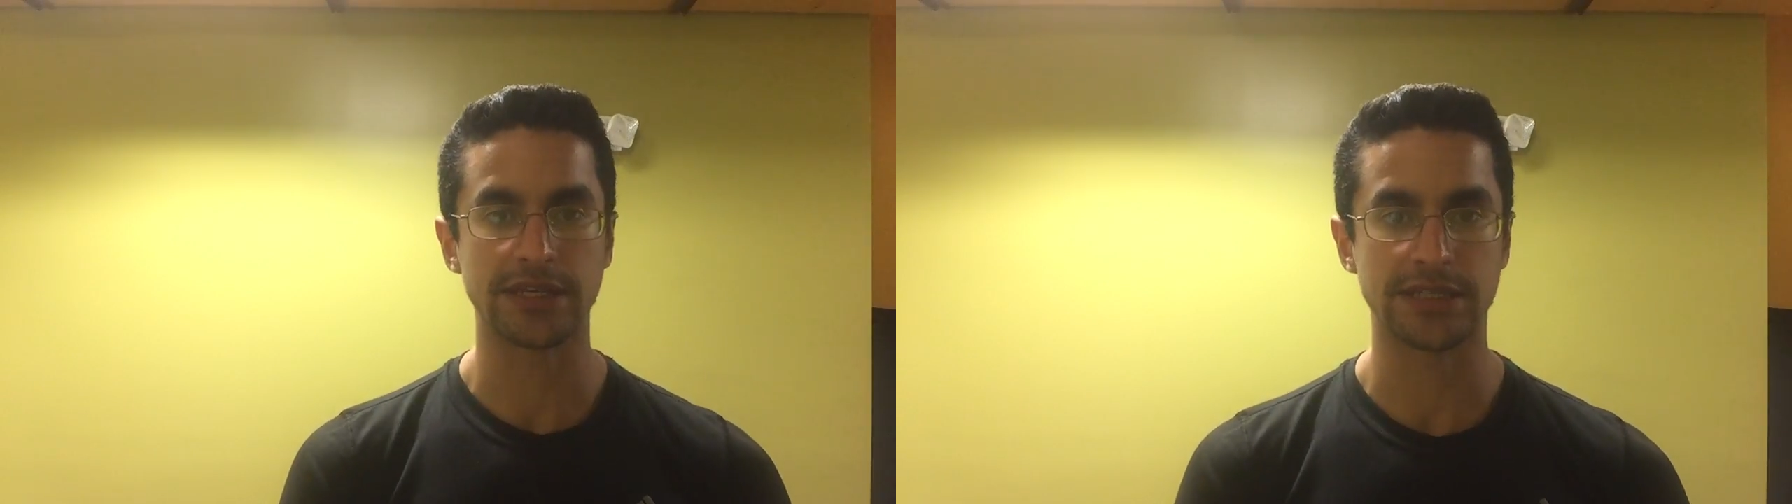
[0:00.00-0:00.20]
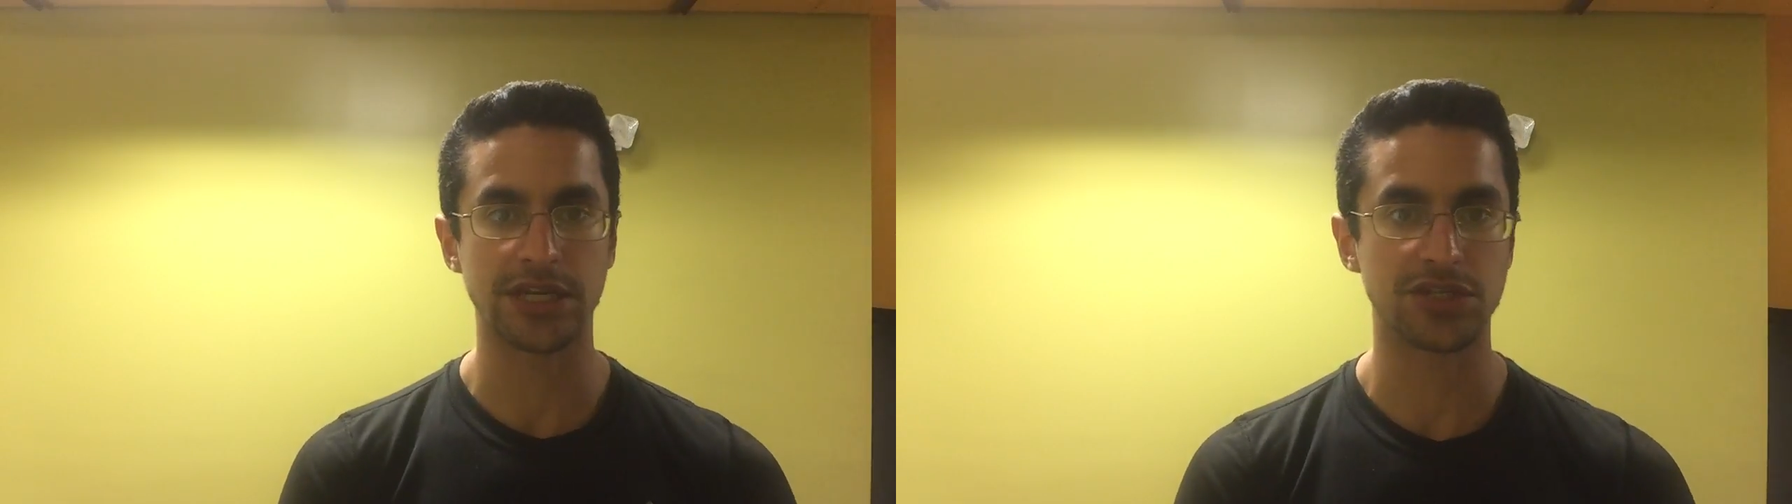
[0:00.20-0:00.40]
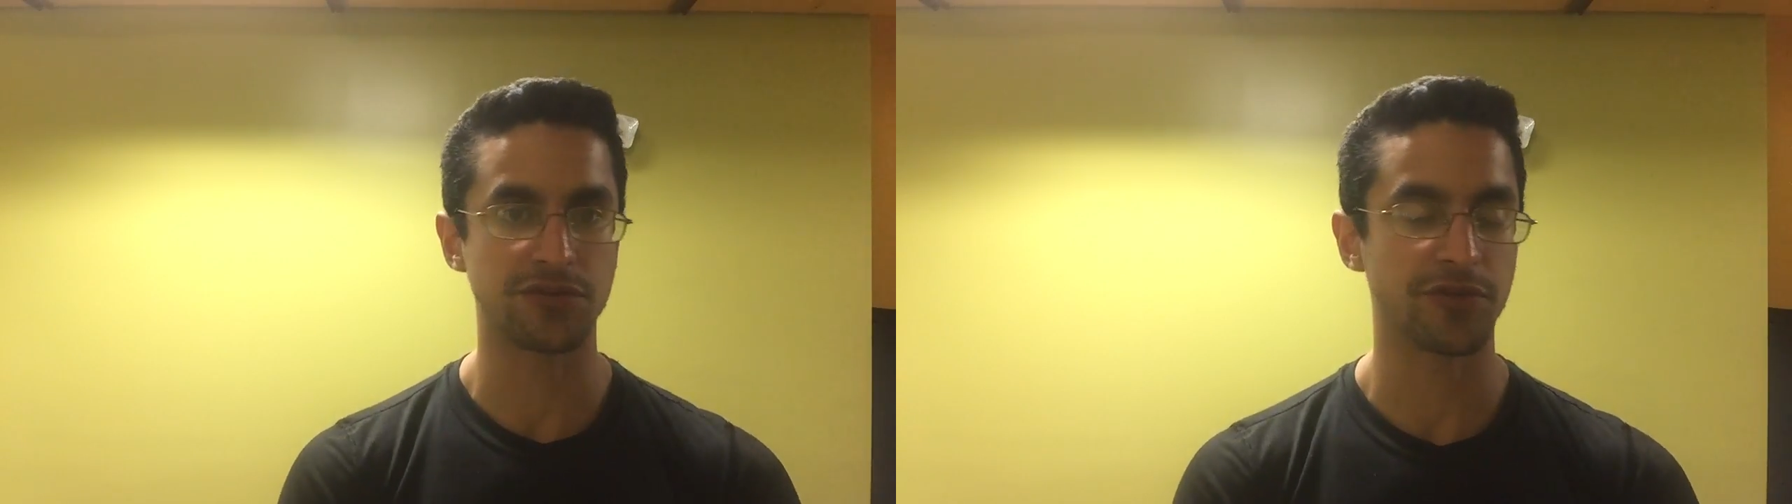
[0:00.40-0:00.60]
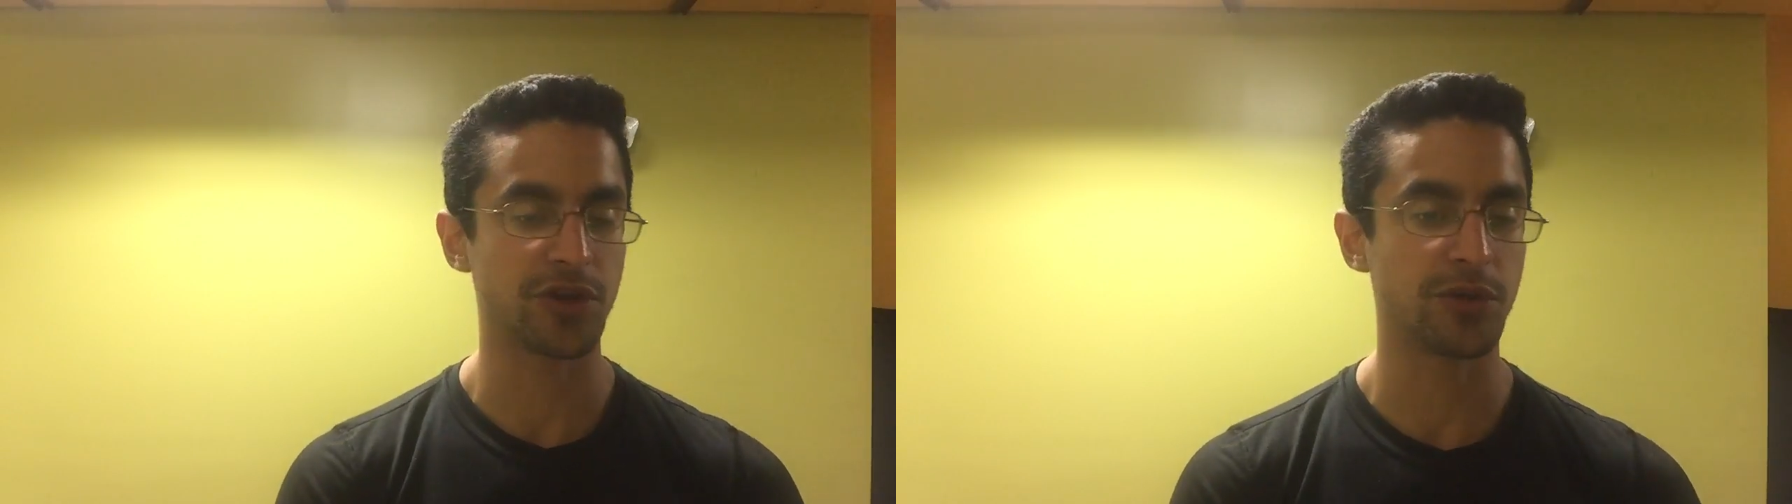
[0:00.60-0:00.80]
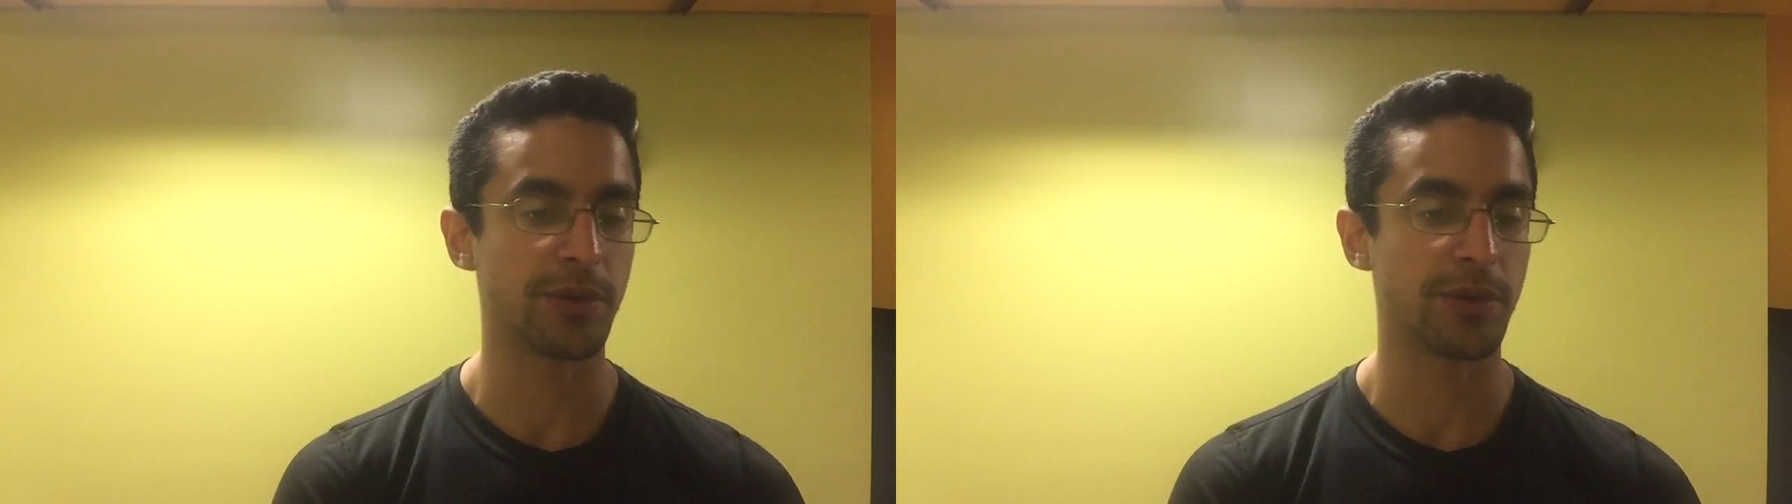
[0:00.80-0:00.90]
is an issue for you.